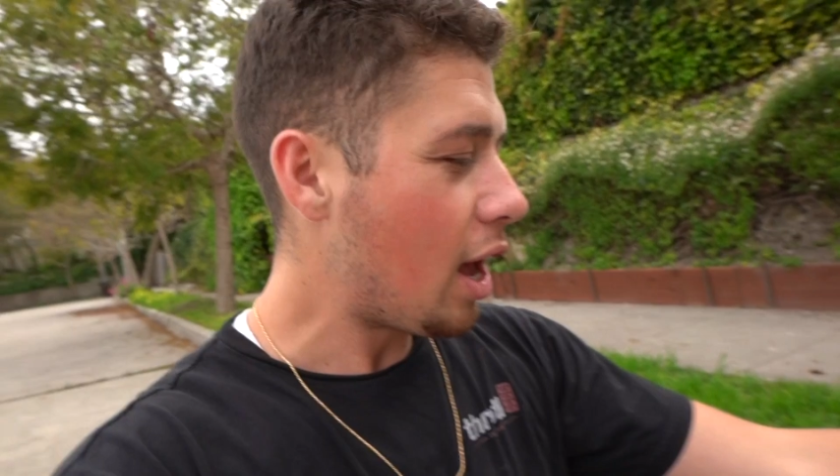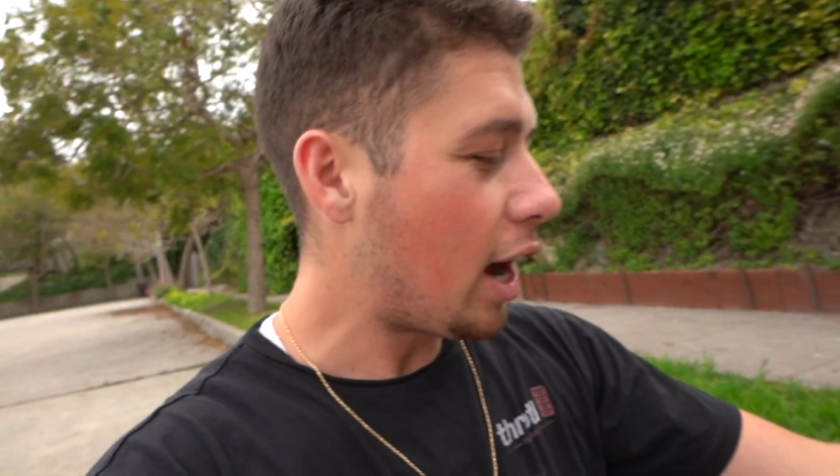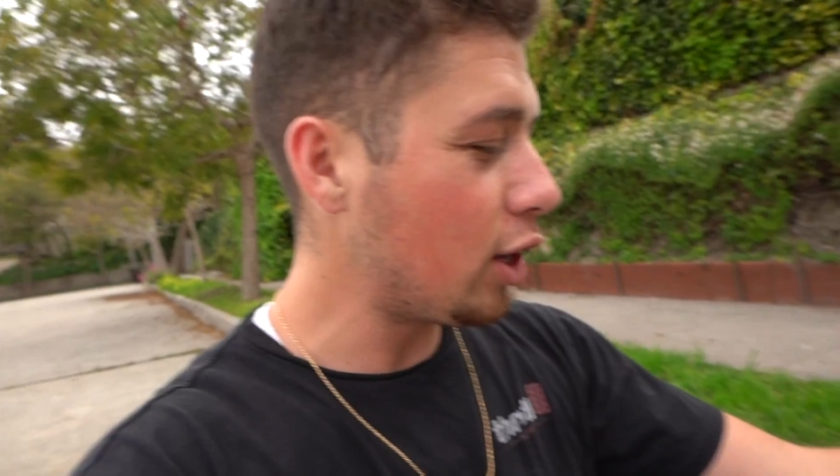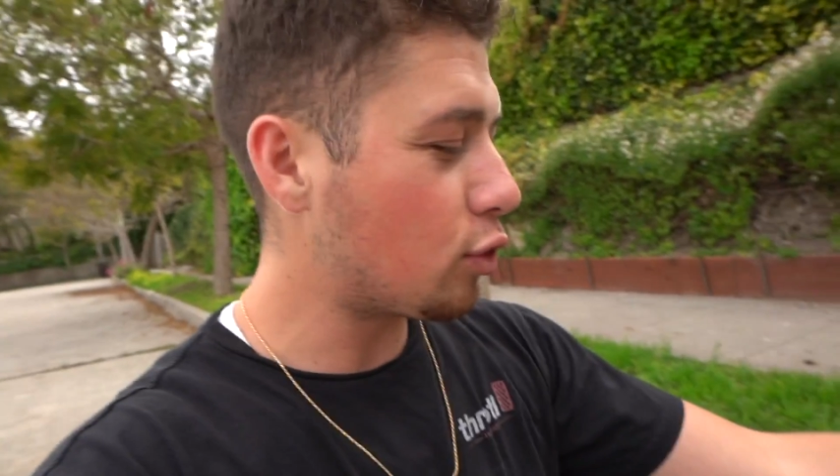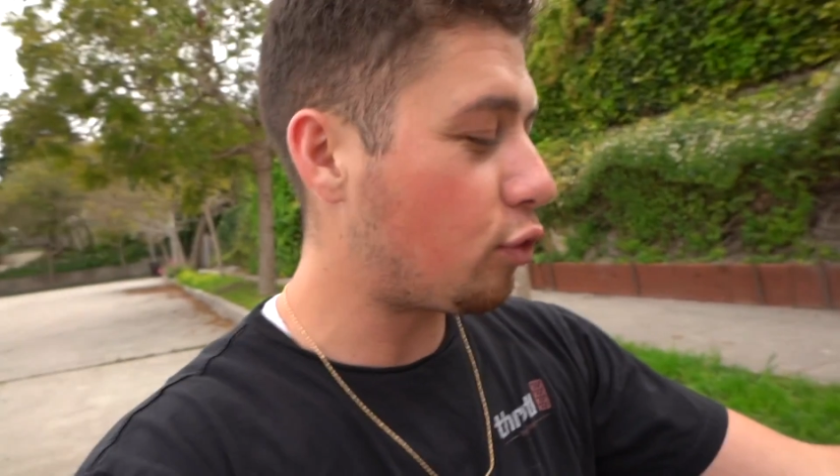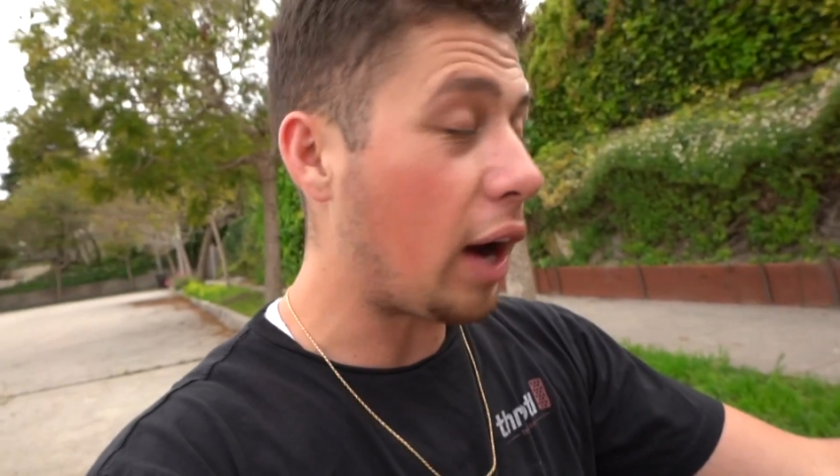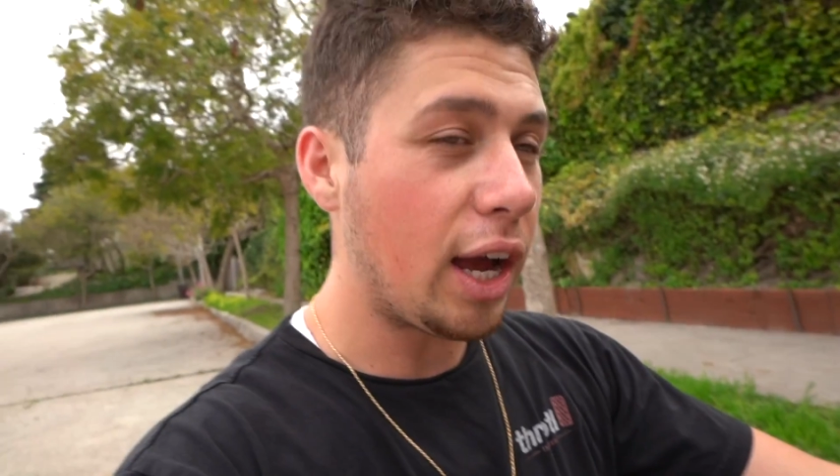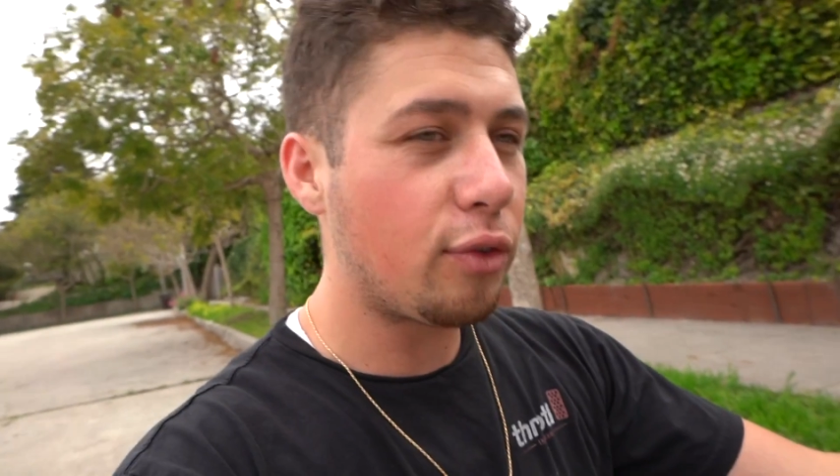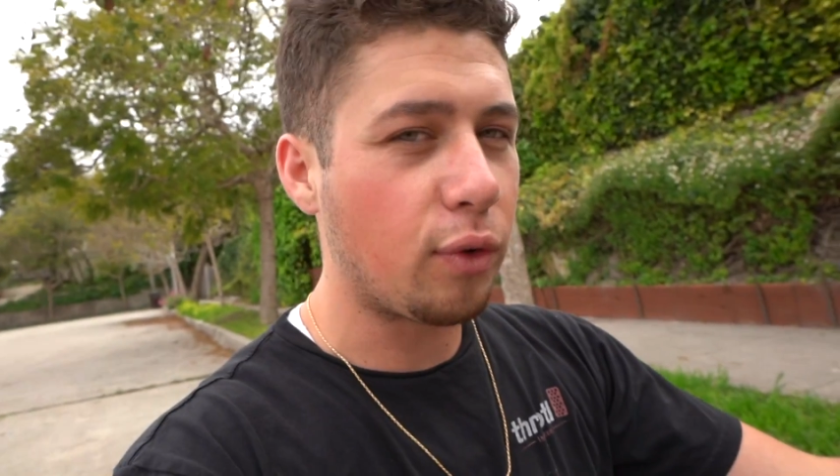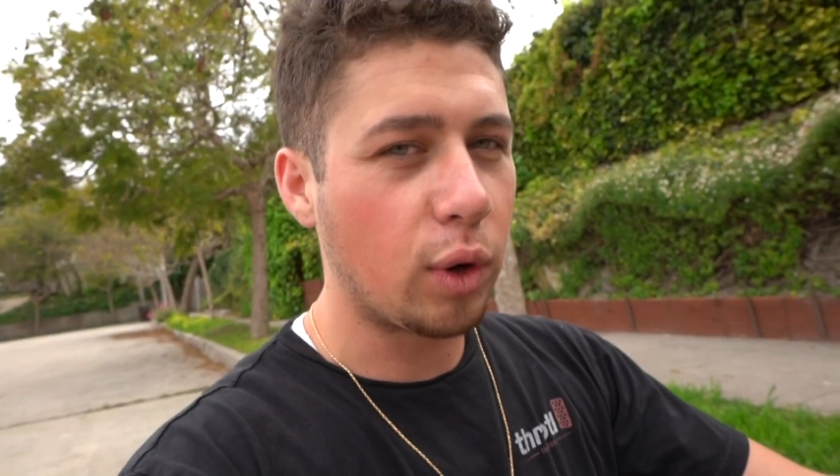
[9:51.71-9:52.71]
I use
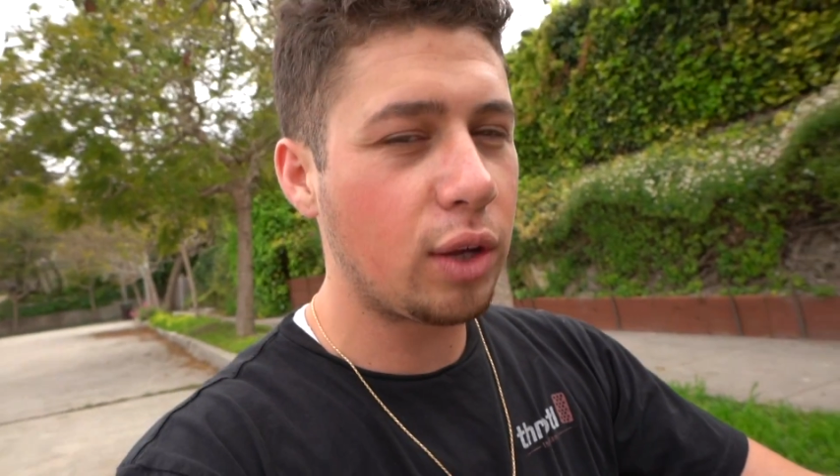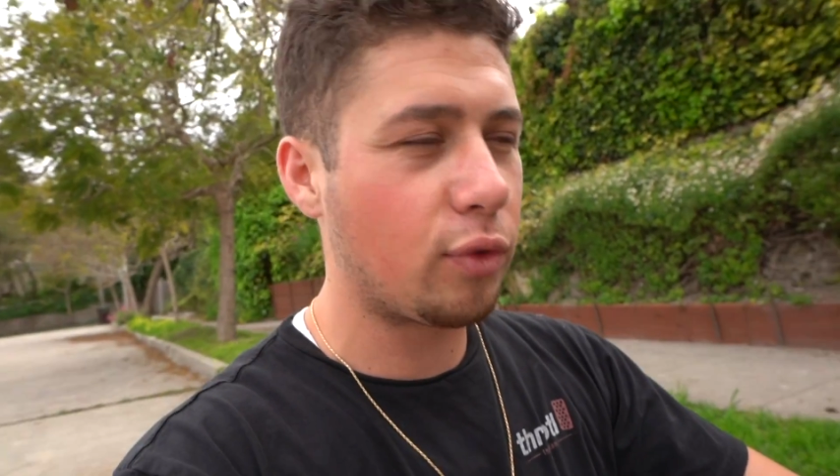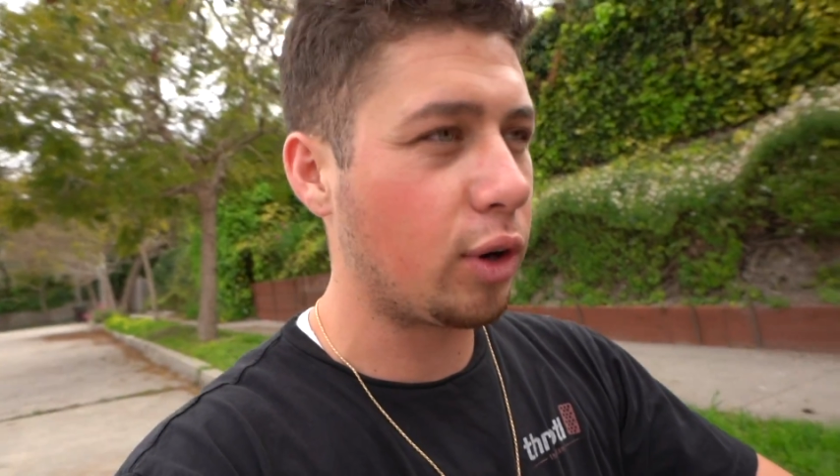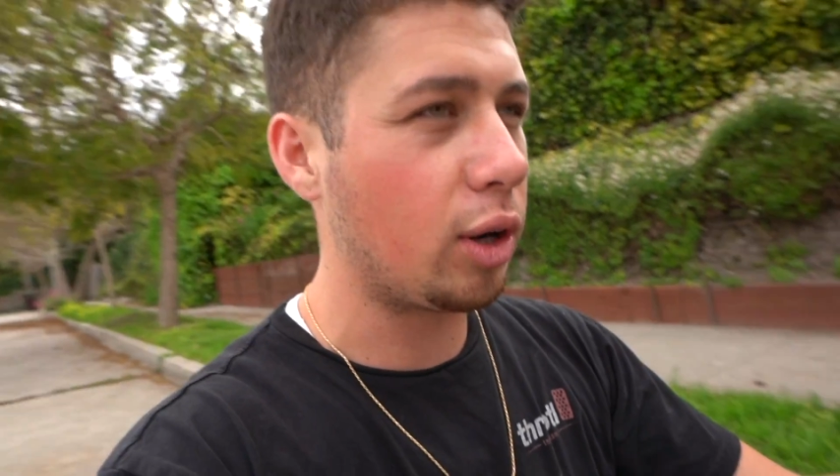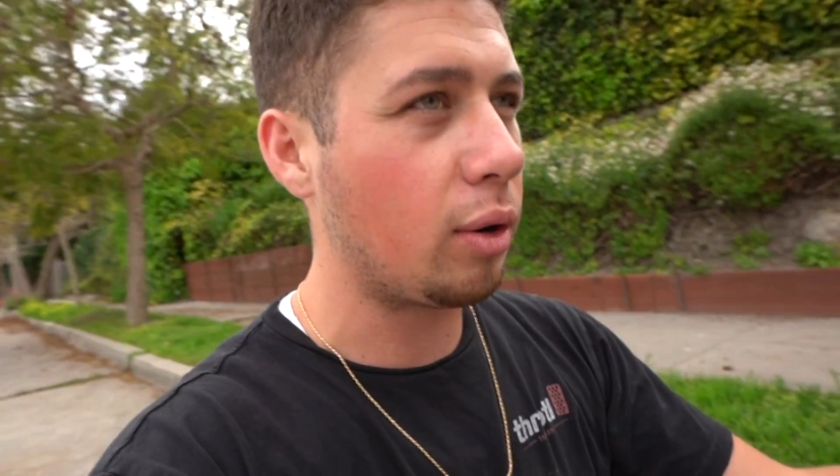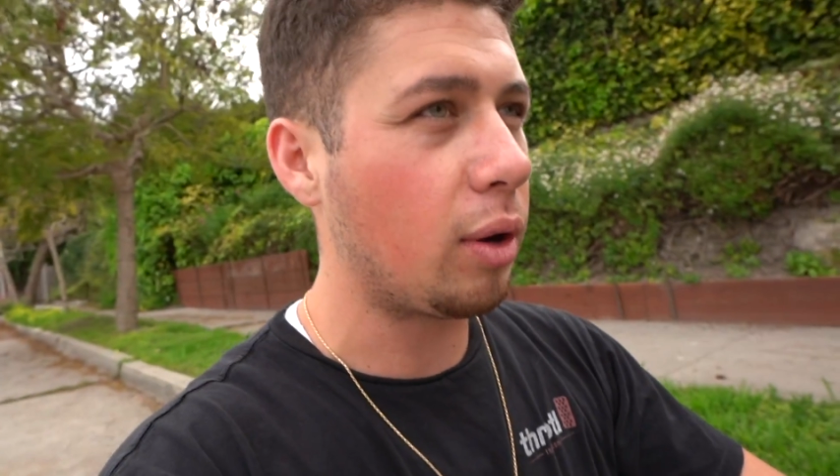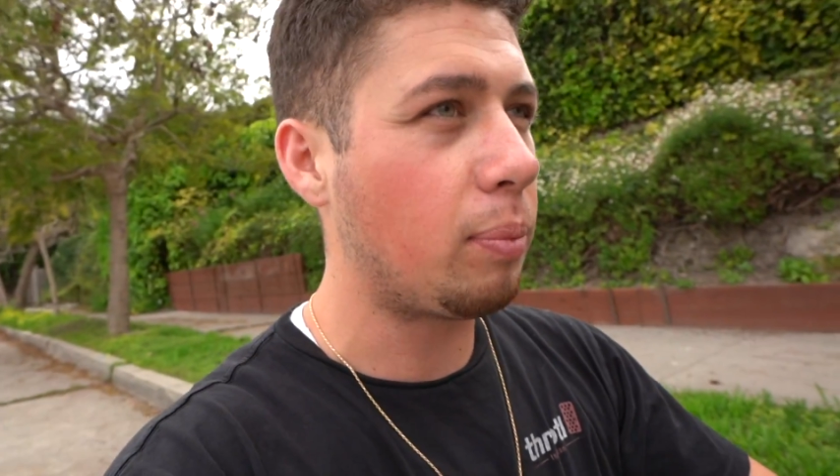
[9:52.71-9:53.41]
540 for